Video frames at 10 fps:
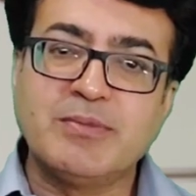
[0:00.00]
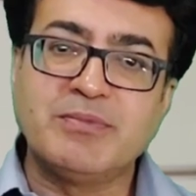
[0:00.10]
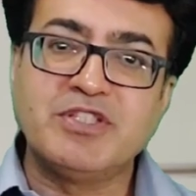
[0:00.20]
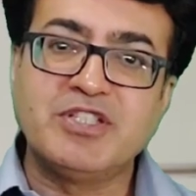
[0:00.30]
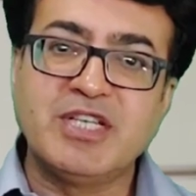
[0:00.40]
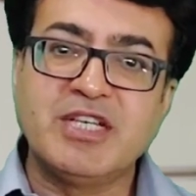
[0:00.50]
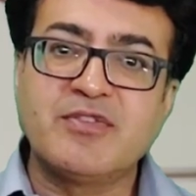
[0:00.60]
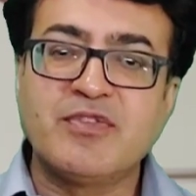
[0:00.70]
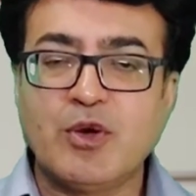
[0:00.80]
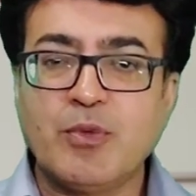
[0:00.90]
to
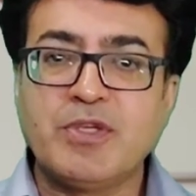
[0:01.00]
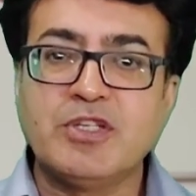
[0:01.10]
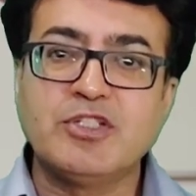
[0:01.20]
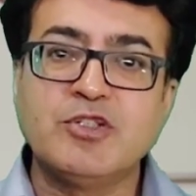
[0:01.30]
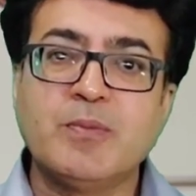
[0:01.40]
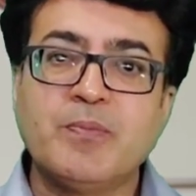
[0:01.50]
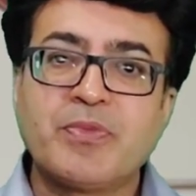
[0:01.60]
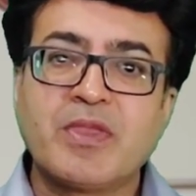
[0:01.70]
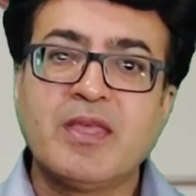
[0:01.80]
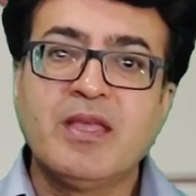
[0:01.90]
appreciate fallopian tube
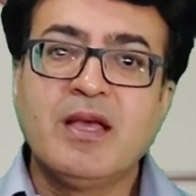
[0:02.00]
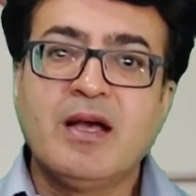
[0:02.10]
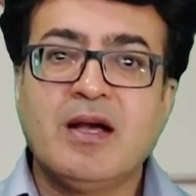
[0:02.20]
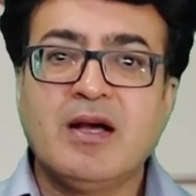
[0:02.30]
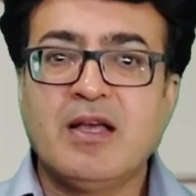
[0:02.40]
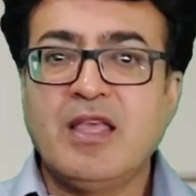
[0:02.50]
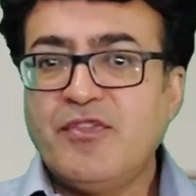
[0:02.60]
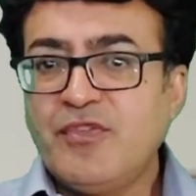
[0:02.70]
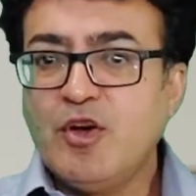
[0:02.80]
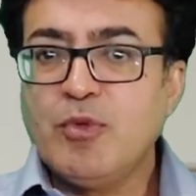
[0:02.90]
uh,
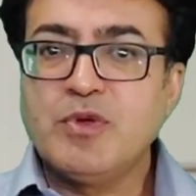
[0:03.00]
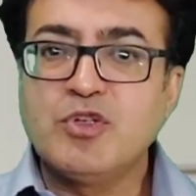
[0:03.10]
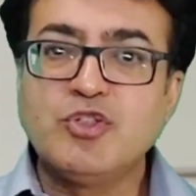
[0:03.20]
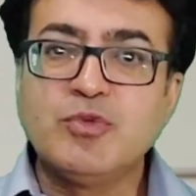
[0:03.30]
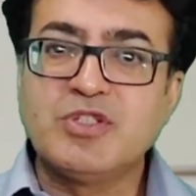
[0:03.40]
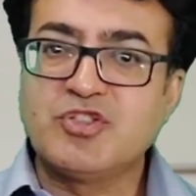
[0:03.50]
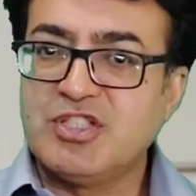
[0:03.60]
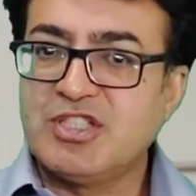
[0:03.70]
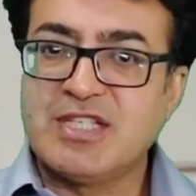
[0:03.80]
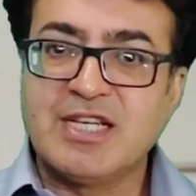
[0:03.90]
if fallopian tube is
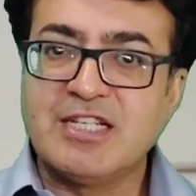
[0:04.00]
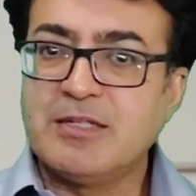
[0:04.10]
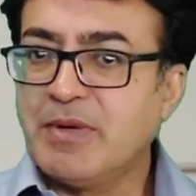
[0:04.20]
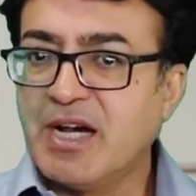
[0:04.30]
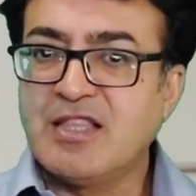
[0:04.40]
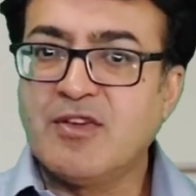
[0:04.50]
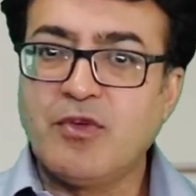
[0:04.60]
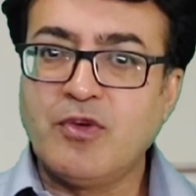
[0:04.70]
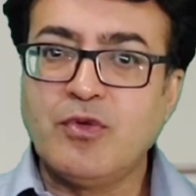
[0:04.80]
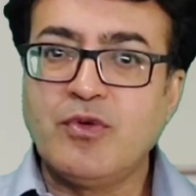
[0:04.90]
distended by the
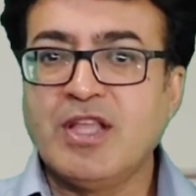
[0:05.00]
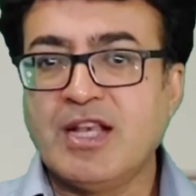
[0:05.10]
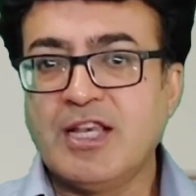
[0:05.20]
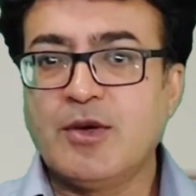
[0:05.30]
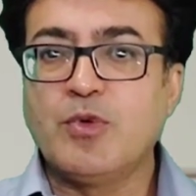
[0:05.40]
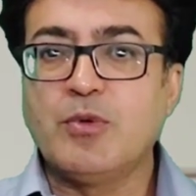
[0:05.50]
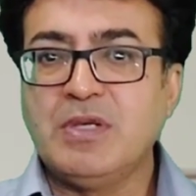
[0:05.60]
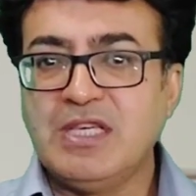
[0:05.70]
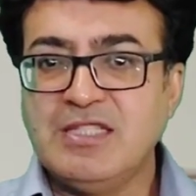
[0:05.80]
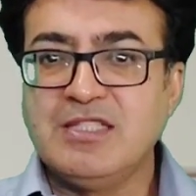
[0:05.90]
fluid, then it would
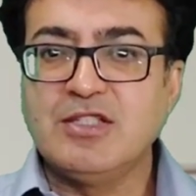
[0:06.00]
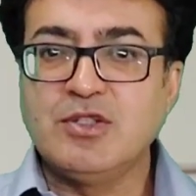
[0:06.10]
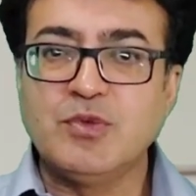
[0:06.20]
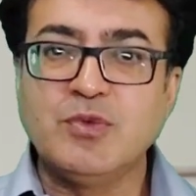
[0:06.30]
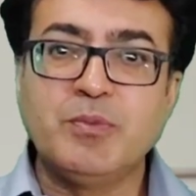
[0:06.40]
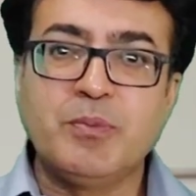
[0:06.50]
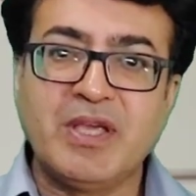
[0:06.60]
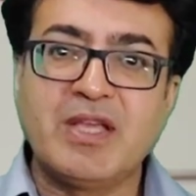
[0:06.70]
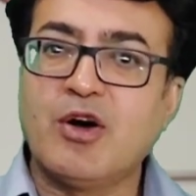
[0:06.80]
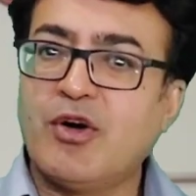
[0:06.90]
be easy to
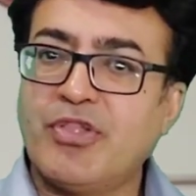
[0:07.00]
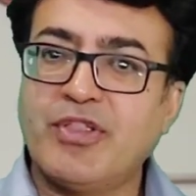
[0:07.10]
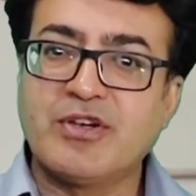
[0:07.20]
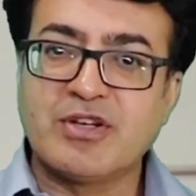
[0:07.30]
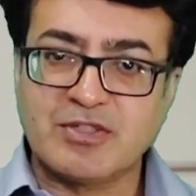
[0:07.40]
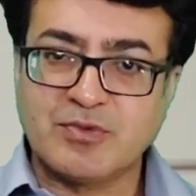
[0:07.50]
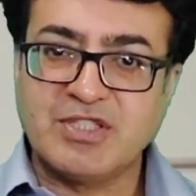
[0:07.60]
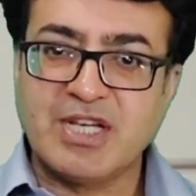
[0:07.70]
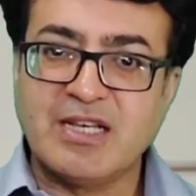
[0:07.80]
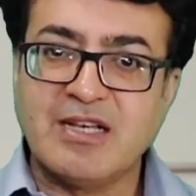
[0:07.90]
pick on the
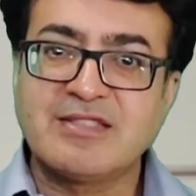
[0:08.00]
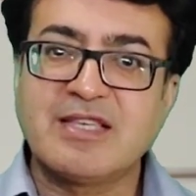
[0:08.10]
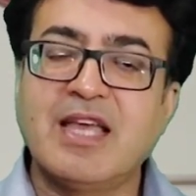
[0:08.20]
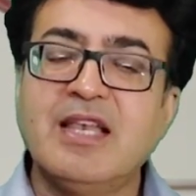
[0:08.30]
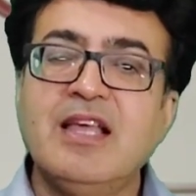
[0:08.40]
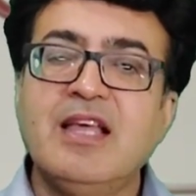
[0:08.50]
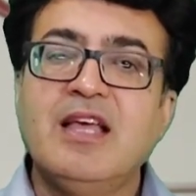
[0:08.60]
transvaginal scan.